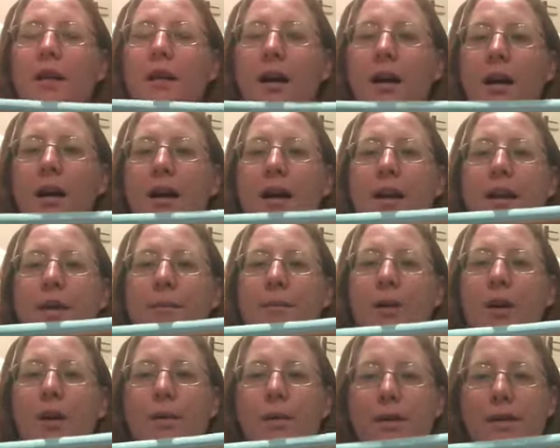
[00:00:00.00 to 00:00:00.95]
am
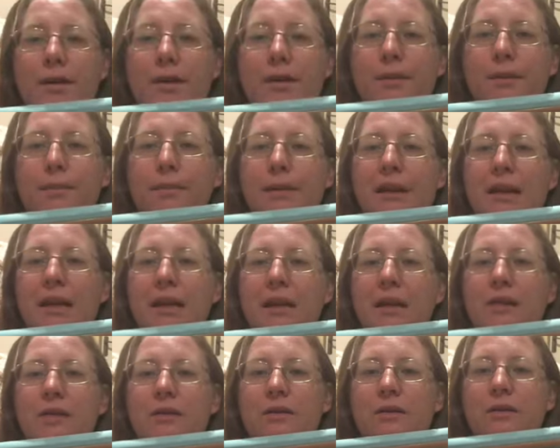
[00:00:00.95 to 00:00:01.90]
going to
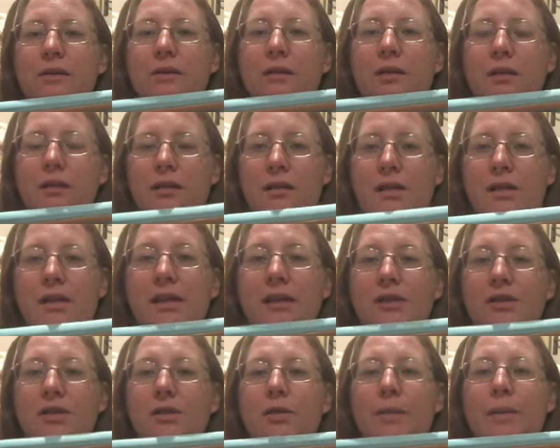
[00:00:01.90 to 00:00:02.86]
bead
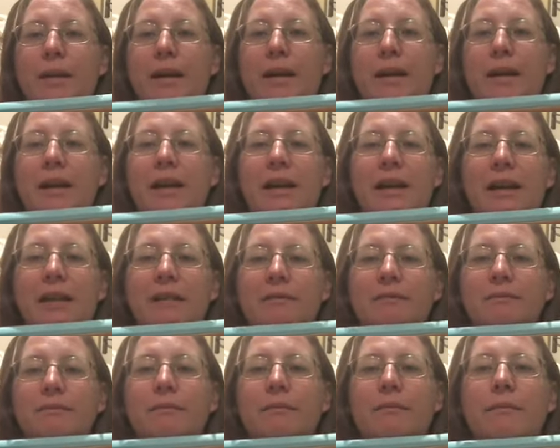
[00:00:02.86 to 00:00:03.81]
stitch to about here,
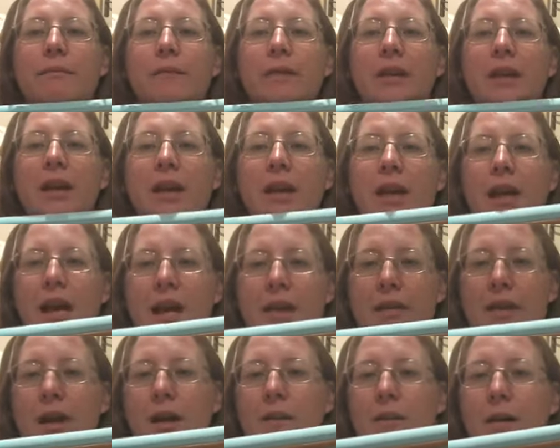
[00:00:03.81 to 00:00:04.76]
and
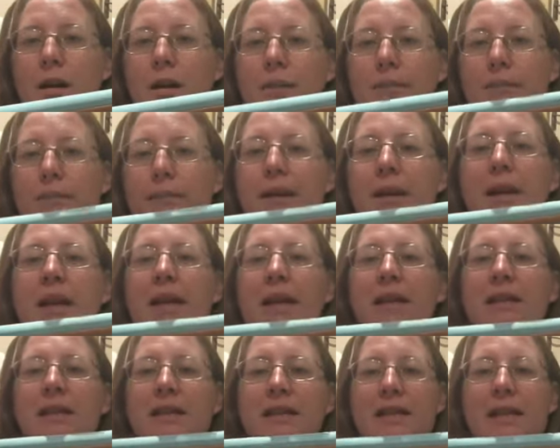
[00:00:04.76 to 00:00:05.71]
then I'm going to
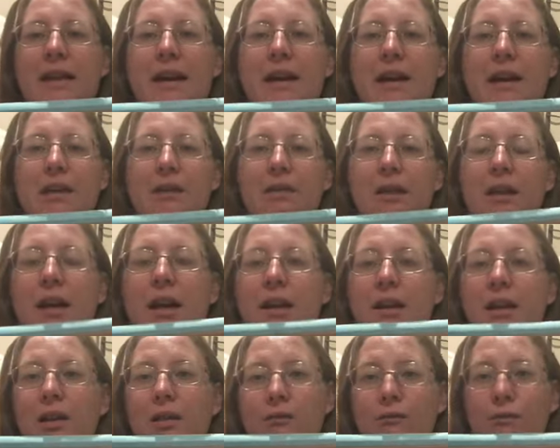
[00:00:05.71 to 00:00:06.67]
bead down and
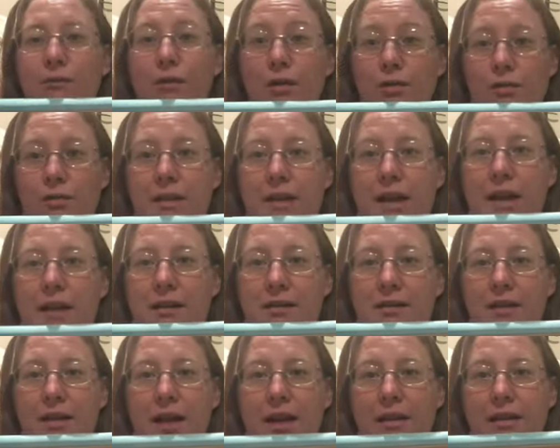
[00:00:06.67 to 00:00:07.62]
then roll
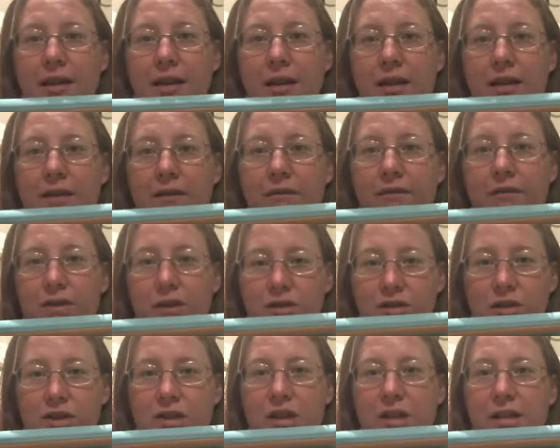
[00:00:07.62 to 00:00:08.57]
down and then finish
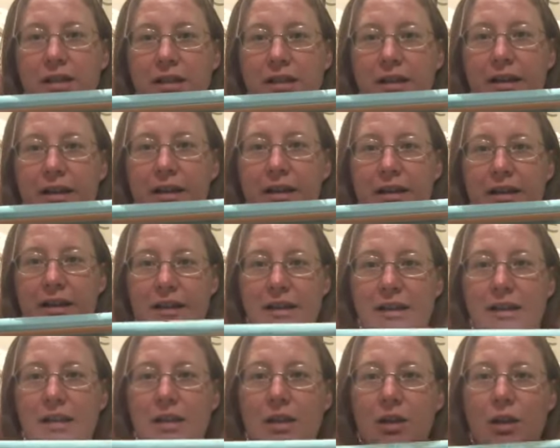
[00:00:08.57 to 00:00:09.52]
the chandelier and
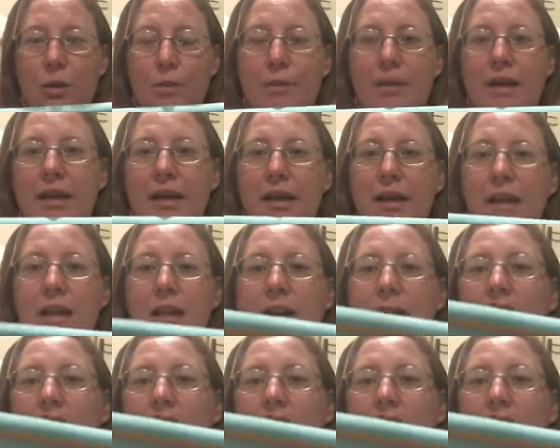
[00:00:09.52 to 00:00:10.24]
continue beading.